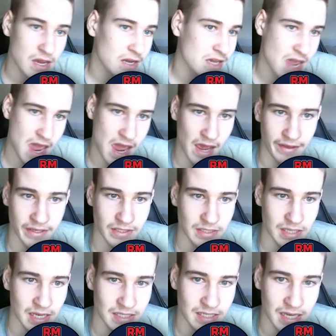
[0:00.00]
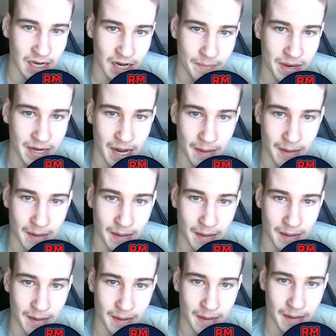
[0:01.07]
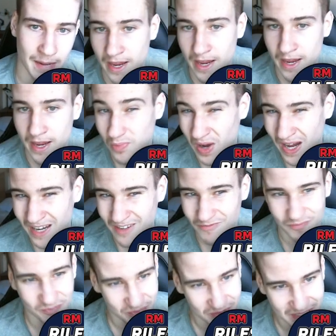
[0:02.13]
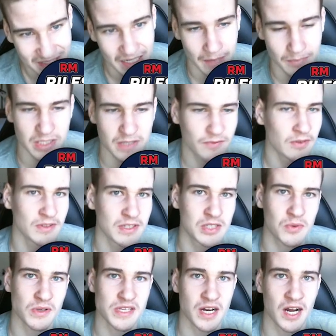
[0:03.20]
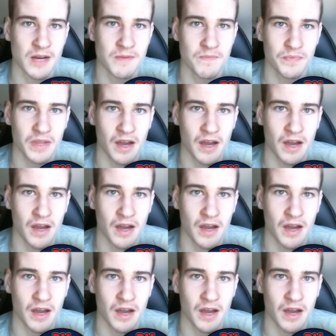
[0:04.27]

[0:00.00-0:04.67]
Yeah, it's going to be an absolute ripper here, but I'm just feeling the Swans at home.